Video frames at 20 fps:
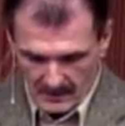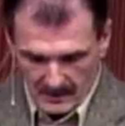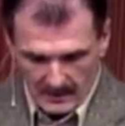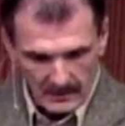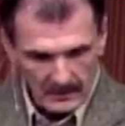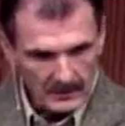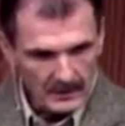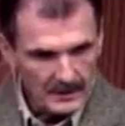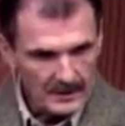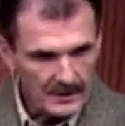
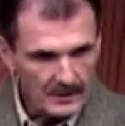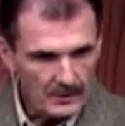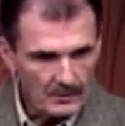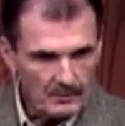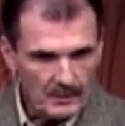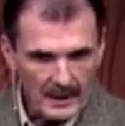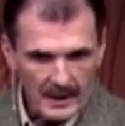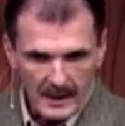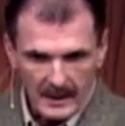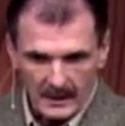Little
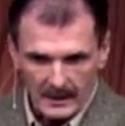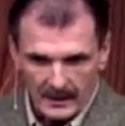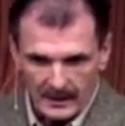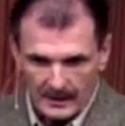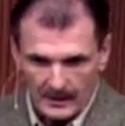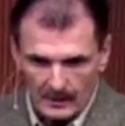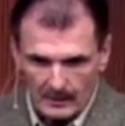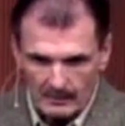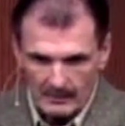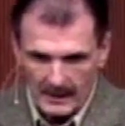by
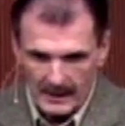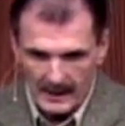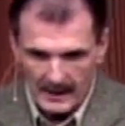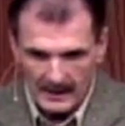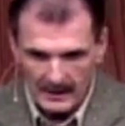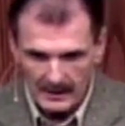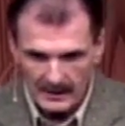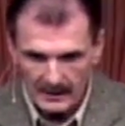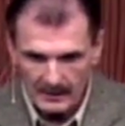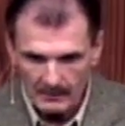little by
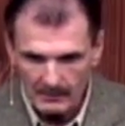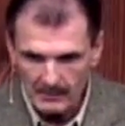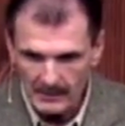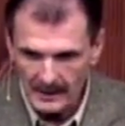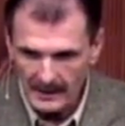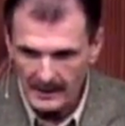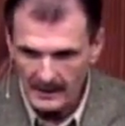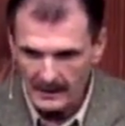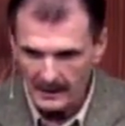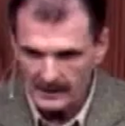little
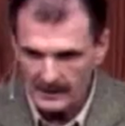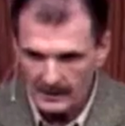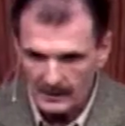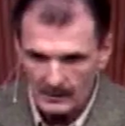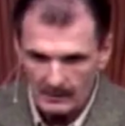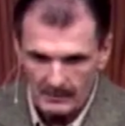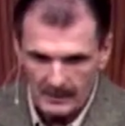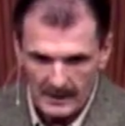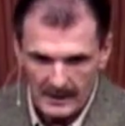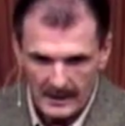by
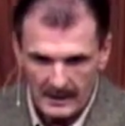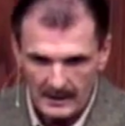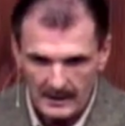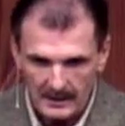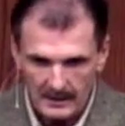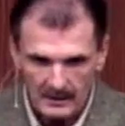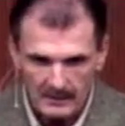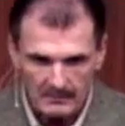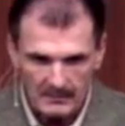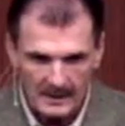little by
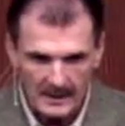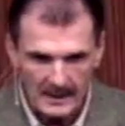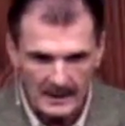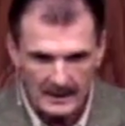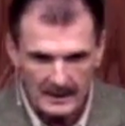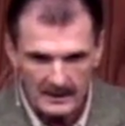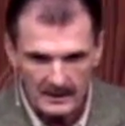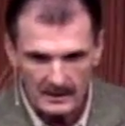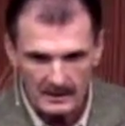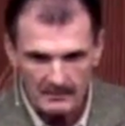little by
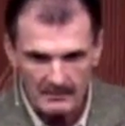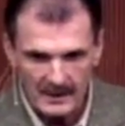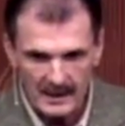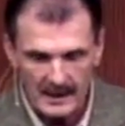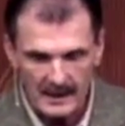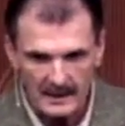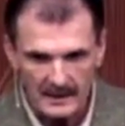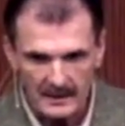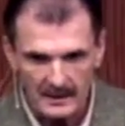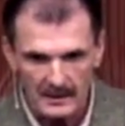little
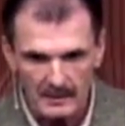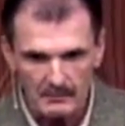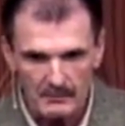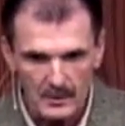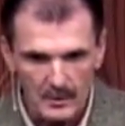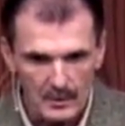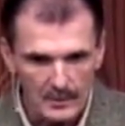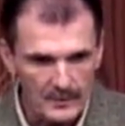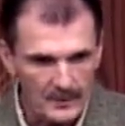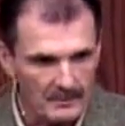by little,
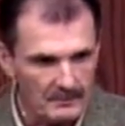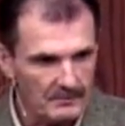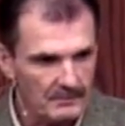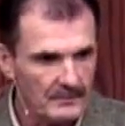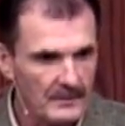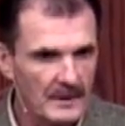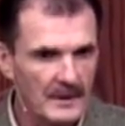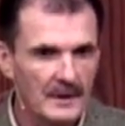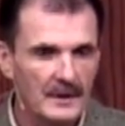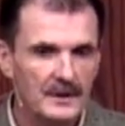move them.
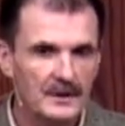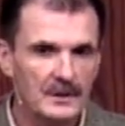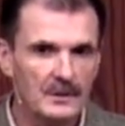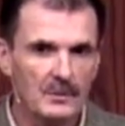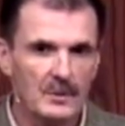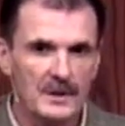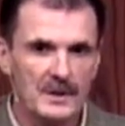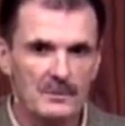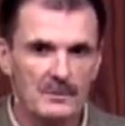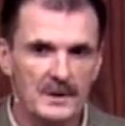You know
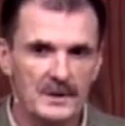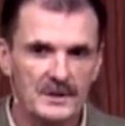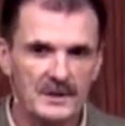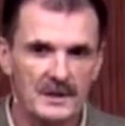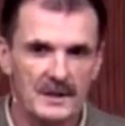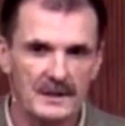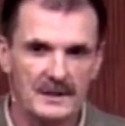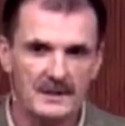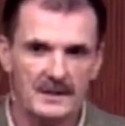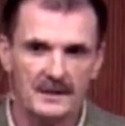where you reach
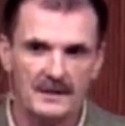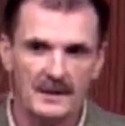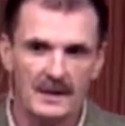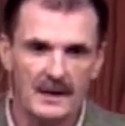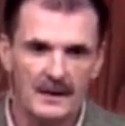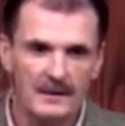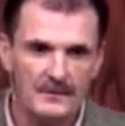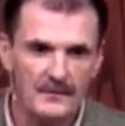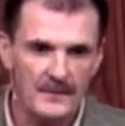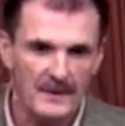kids
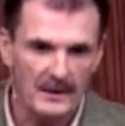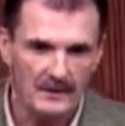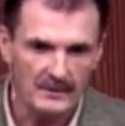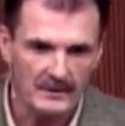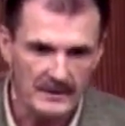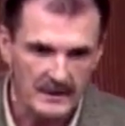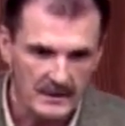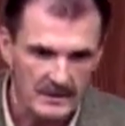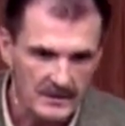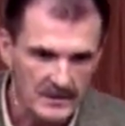today? Felt
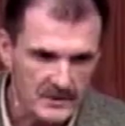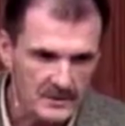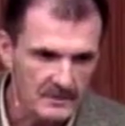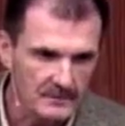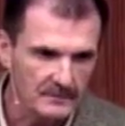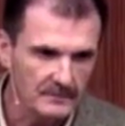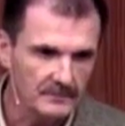needs.